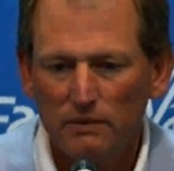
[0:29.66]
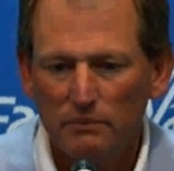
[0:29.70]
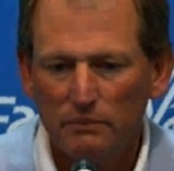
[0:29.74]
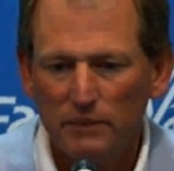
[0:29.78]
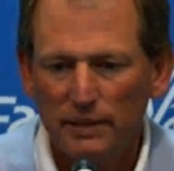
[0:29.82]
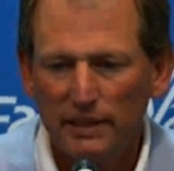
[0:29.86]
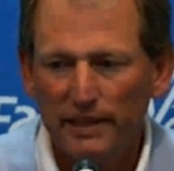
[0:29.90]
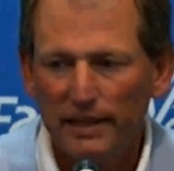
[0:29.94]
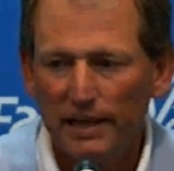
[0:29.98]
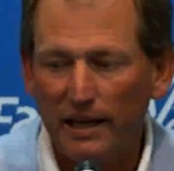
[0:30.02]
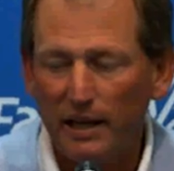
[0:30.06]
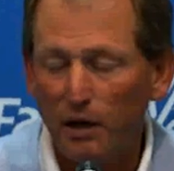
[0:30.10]

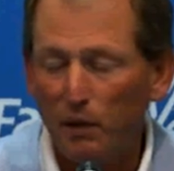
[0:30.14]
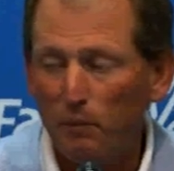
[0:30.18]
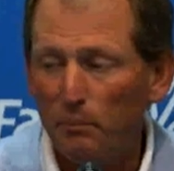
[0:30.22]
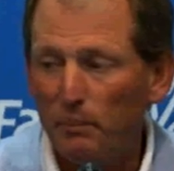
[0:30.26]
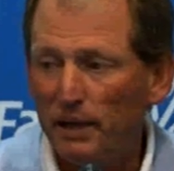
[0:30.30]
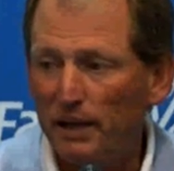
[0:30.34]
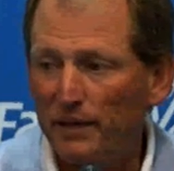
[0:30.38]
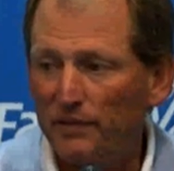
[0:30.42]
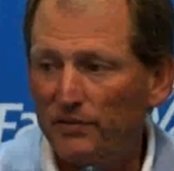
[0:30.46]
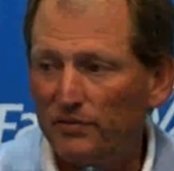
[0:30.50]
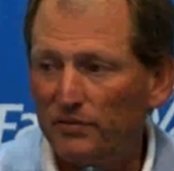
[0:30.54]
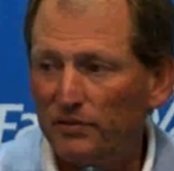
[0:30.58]
being at our
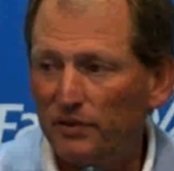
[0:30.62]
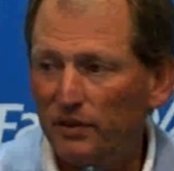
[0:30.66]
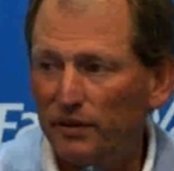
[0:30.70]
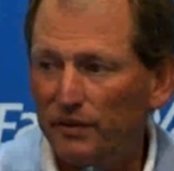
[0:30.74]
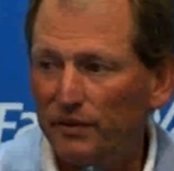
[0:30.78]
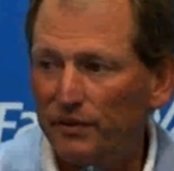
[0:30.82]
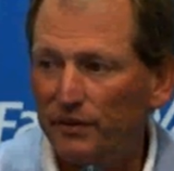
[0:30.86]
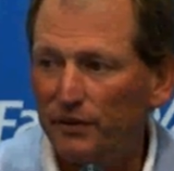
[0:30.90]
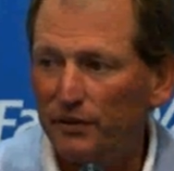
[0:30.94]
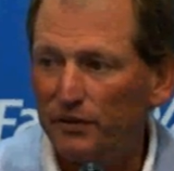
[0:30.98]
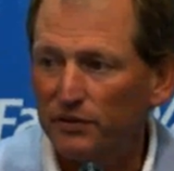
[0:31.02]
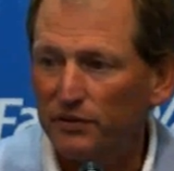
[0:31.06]
best
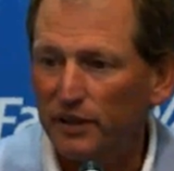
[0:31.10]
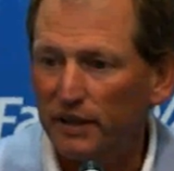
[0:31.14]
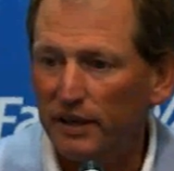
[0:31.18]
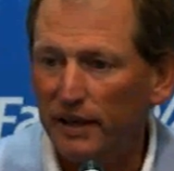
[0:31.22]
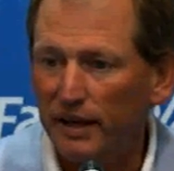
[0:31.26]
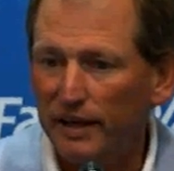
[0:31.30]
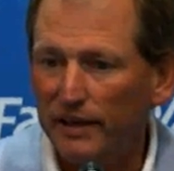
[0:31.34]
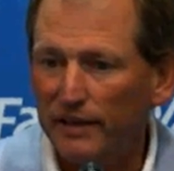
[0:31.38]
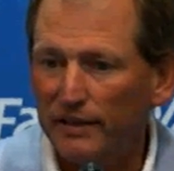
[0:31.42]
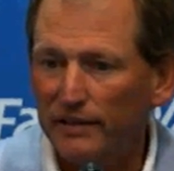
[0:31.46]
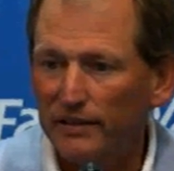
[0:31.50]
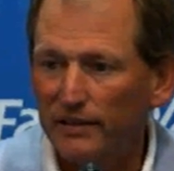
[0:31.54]
on Thursday
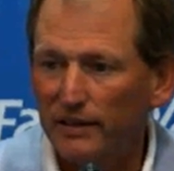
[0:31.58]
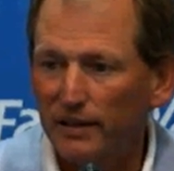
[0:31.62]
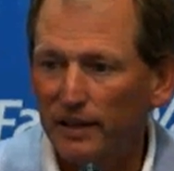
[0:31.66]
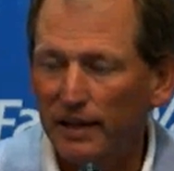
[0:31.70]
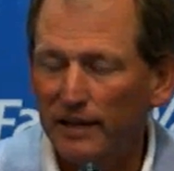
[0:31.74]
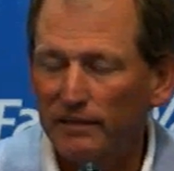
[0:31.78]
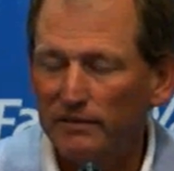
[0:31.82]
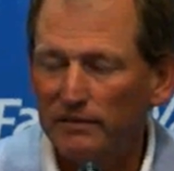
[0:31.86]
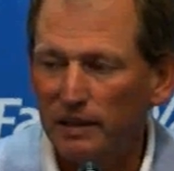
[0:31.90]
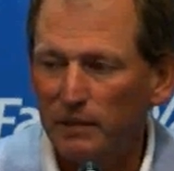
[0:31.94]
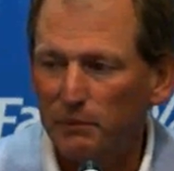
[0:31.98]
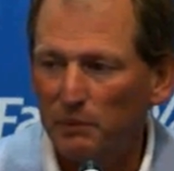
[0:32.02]
night. The
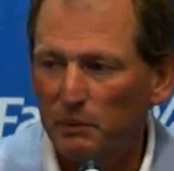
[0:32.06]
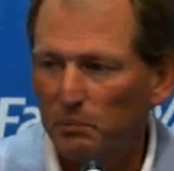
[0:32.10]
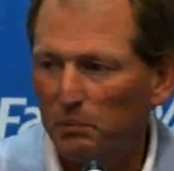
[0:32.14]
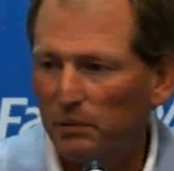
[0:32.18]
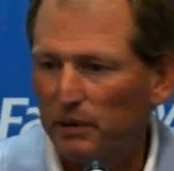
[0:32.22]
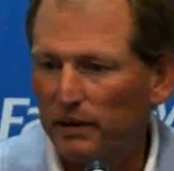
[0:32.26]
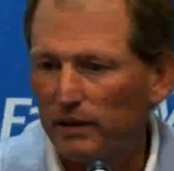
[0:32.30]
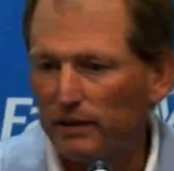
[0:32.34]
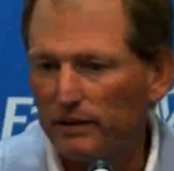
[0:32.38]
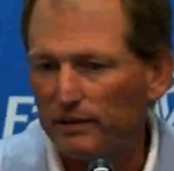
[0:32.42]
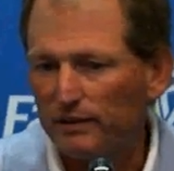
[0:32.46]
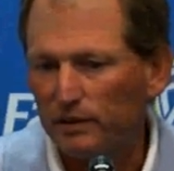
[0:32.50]
last time we
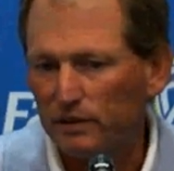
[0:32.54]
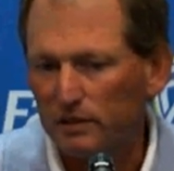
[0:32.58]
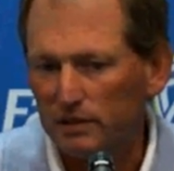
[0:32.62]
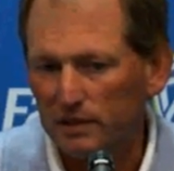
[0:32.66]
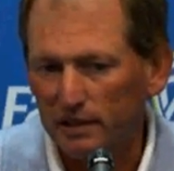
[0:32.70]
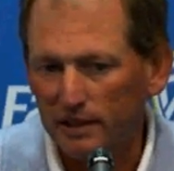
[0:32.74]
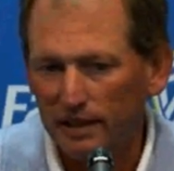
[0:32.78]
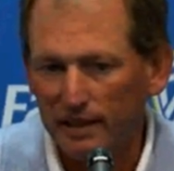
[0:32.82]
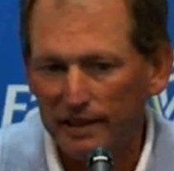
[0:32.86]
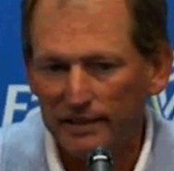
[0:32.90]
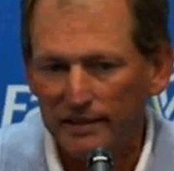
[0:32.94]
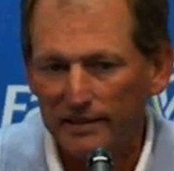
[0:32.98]
played on
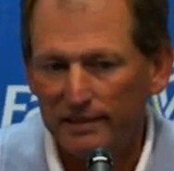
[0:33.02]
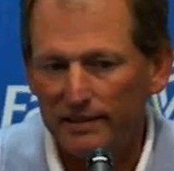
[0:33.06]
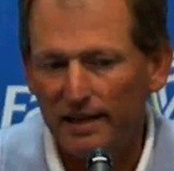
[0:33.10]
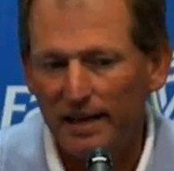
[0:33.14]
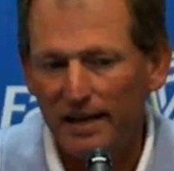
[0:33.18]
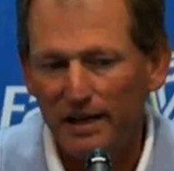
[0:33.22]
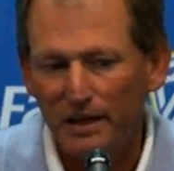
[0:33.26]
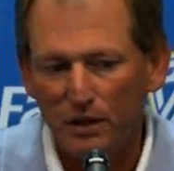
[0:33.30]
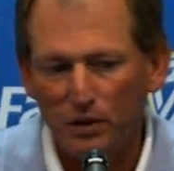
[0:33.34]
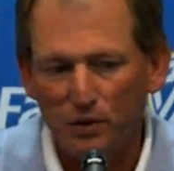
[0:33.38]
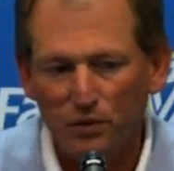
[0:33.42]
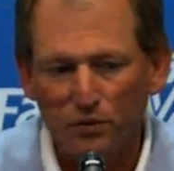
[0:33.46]
Thursday night did
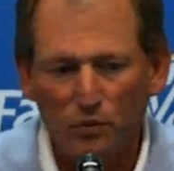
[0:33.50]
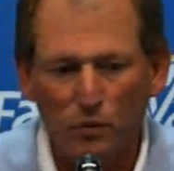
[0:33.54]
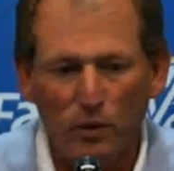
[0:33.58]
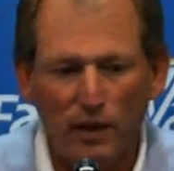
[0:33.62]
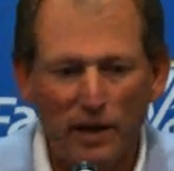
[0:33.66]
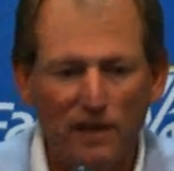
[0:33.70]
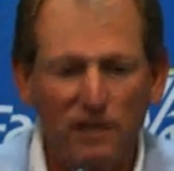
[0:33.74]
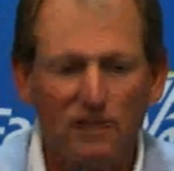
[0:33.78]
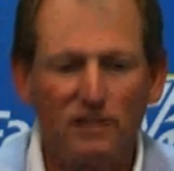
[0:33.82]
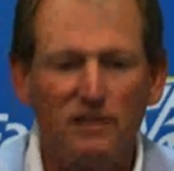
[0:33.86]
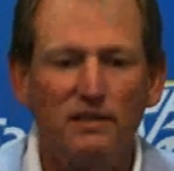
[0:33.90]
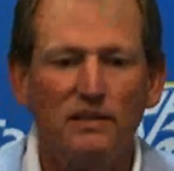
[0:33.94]
not go
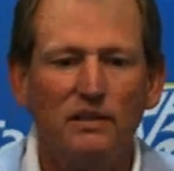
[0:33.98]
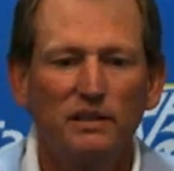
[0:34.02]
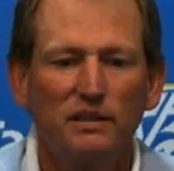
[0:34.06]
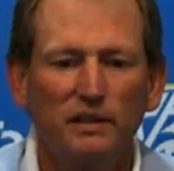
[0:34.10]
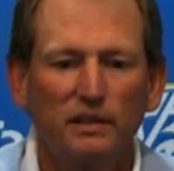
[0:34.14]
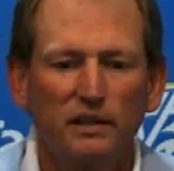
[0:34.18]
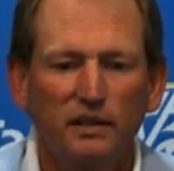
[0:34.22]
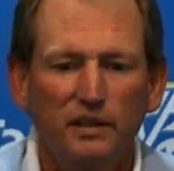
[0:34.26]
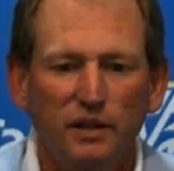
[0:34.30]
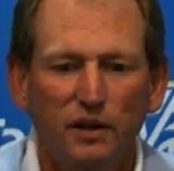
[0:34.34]
well.